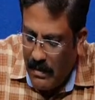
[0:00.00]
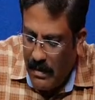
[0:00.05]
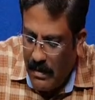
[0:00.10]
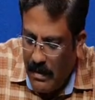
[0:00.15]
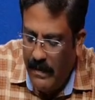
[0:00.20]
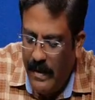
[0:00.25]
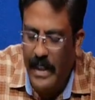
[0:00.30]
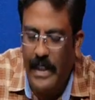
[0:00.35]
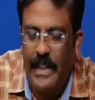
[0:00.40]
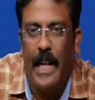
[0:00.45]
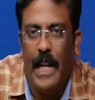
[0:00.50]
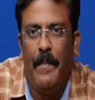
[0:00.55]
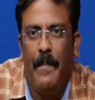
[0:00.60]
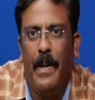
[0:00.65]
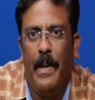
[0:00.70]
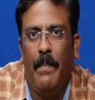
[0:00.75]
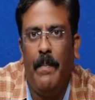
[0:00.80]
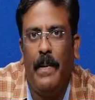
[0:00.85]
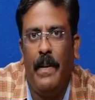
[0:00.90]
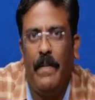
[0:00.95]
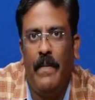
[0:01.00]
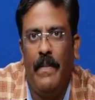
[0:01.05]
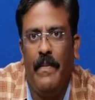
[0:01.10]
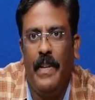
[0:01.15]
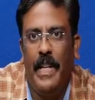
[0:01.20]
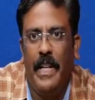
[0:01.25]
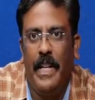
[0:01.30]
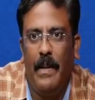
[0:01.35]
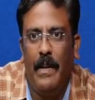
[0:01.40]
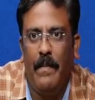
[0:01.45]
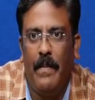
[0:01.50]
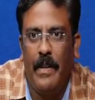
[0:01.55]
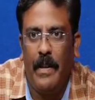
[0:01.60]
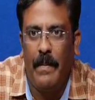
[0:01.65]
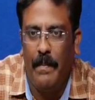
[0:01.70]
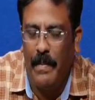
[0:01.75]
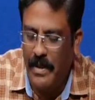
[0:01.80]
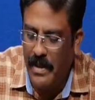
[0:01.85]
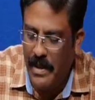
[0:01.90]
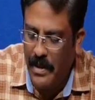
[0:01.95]
The weight can be a power. We can able to
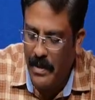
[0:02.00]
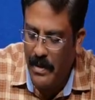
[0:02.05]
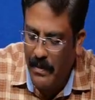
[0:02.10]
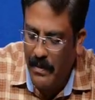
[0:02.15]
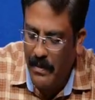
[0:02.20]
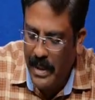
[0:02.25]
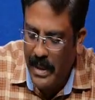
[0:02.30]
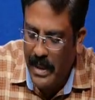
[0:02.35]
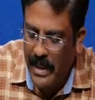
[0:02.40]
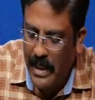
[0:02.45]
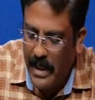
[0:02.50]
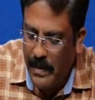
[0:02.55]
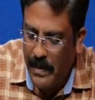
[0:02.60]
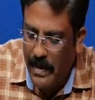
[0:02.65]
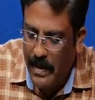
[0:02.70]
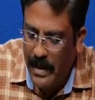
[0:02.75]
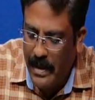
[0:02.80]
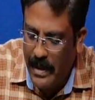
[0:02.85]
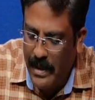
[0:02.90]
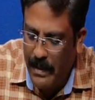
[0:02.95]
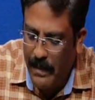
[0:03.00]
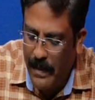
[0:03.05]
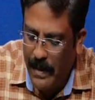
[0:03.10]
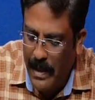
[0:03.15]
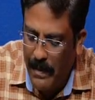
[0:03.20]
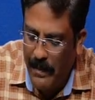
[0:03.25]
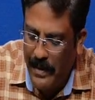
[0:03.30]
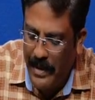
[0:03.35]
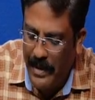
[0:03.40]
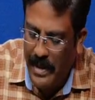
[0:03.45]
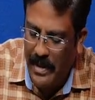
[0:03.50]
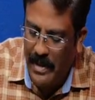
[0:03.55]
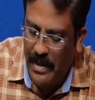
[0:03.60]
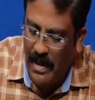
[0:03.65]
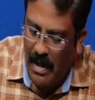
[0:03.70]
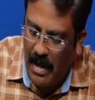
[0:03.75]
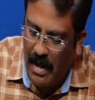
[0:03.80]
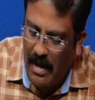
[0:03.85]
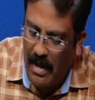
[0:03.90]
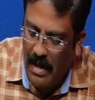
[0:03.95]
represent over here in terms of electric parameters,
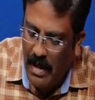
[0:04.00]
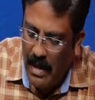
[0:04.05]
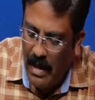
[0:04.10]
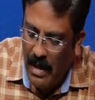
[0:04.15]
or